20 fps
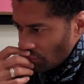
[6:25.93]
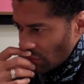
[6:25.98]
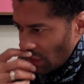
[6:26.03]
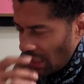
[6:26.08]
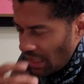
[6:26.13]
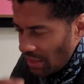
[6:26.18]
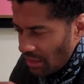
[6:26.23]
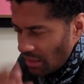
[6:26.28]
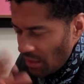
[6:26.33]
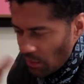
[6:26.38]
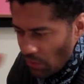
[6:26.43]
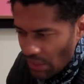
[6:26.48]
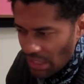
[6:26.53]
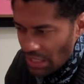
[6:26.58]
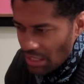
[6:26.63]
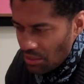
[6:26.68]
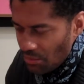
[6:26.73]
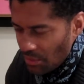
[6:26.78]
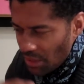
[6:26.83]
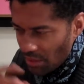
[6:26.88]
how
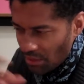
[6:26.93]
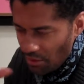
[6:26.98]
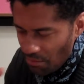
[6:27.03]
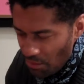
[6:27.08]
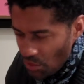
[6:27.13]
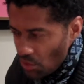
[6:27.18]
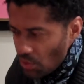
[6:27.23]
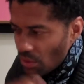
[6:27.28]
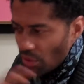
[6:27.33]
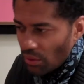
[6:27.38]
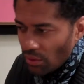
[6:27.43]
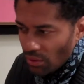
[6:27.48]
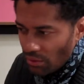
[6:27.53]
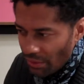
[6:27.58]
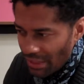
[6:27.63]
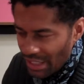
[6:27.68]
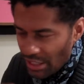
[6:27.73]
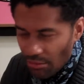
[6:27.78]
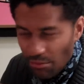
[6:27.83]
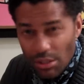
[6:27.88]
the musical
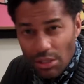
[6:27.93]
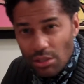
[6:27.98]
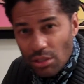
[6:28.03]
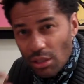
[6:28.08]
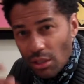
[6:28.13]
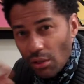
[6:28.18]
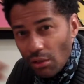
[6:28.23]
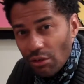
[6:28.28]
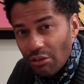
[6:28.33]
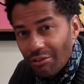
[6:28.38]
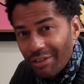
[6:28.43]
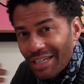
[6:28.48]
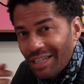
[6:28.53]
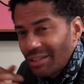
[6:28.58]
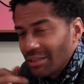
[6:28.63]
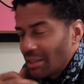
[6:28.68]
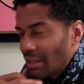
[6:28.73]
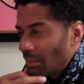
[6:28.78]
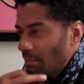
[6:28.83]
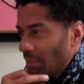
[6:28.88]
arrangement should go
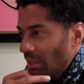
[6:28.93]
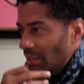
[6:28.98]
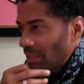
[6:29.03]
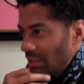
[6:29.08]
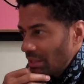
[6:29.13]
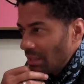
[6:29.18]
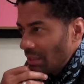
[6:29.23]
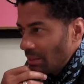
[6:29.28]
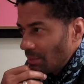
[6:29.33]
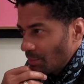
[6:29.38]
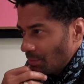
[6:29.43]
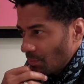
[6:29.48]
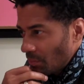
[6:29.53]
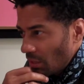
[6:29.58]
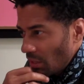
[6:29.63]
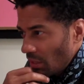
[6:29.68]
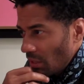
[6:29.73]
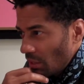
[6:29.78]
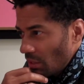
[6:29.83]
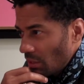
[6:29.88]
around that melody,
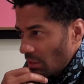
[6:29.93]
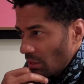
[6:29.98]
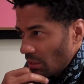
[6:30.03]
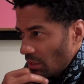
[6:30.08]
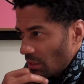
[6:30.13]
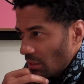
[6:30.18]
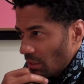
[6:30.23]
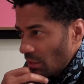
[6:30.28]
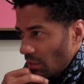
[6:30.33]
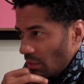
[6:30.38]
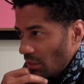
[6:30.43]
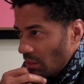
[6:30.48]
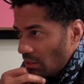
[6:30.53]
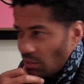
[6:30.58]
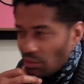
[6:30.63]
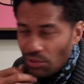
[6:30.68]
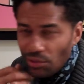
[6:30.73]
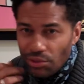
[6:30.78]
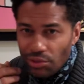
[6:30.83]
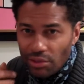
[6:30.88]
and then
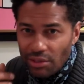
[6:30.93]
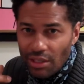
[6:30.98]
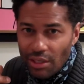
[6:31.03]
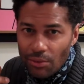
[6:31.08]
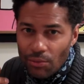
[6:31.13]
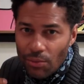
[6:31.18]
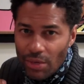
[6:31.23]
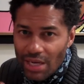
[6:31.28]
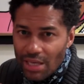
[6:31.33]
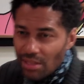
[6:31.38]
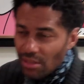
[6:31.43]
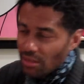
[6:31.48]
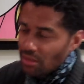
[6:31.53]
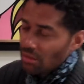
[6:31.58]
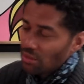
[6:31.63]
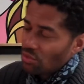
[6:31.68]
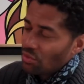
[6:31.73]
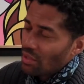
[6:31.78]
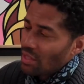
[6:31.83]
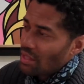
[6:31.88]
it's usually a race
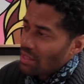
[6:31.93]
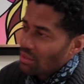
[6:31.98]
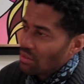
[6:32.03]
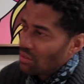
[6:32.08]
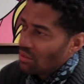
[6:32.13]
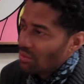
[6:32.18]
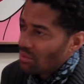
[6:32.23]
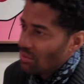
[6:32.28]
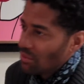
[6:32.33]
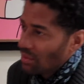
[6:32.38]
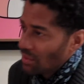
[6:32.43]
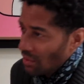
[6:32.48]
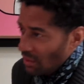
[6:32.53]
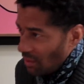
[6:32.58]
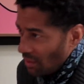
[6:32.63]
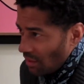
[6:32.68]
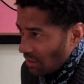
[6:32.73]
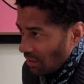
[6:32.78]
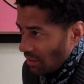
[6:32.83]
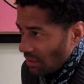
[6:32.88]
to try to
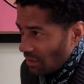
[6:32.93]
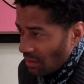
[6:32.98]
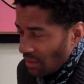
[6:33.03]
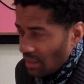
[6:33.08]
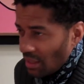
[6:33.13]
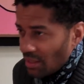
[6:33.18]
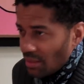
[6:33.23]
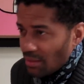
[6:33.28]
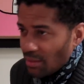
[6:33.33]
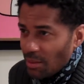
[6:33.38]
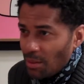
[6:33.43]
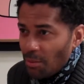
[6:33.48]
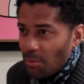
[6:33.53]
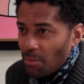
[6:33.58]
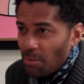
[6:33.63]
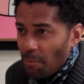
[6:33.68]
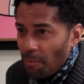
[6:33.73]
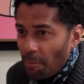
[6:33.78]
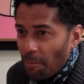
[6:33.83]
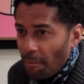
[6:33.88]
get
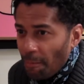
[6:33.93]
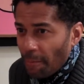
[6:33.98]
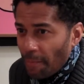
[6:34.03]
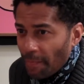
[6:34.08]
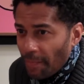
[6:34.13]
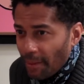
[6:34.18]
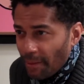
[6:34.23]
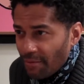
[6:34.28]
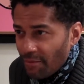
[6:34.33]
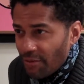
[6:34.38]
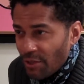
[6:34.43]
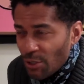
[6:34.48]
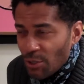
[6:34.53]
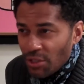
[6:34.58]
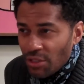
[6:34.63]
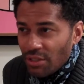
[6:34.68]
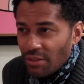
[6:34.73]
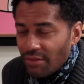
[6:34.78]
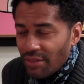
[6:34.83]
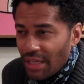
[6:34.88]
some
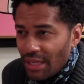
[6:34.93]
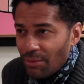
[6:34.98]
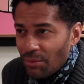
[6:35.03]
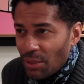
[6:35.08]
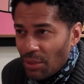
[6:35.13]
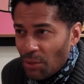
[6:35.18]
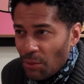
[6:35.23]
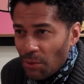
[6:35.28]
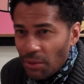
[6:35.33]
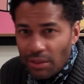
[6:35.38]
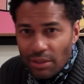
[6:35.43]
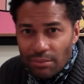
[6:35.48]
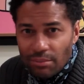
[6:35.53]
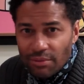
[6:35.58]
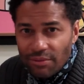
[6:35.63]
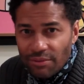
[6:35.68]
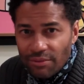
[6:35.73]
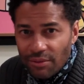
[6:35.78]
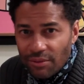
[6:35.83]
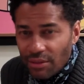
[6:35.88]
version of that recorded
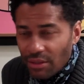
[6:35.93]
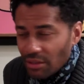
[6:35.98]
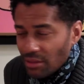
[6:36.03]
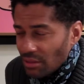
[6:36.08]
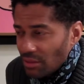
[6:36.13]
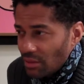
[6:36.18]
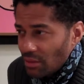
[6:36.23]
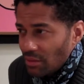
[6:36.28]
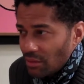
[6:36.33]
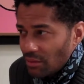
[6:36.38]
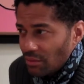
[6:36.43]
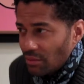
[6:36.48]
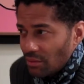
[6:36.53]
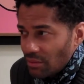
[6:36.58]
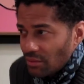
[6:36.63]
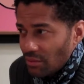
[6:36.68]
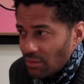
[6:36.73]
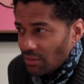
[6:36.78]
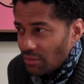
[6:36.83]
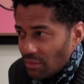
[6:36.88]
before,
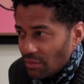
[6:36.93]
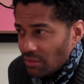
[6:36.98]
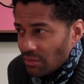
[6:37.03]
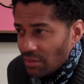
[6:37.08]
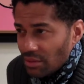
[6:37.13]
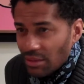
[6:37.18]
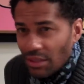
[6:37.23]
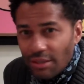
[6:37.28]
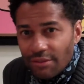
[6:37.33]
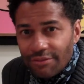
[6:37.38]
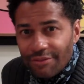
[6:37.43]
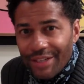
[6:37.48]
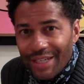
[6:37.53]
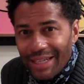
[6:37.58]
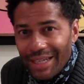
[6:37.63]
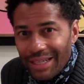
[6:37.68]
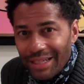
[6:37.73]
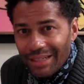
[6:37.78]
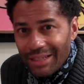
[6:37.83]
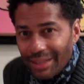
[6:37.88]
start
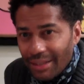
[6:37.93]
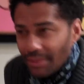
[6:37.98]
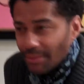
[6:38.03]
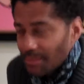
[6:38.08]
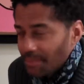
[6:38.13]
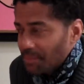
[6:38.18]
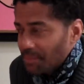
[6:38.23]
forgetting it.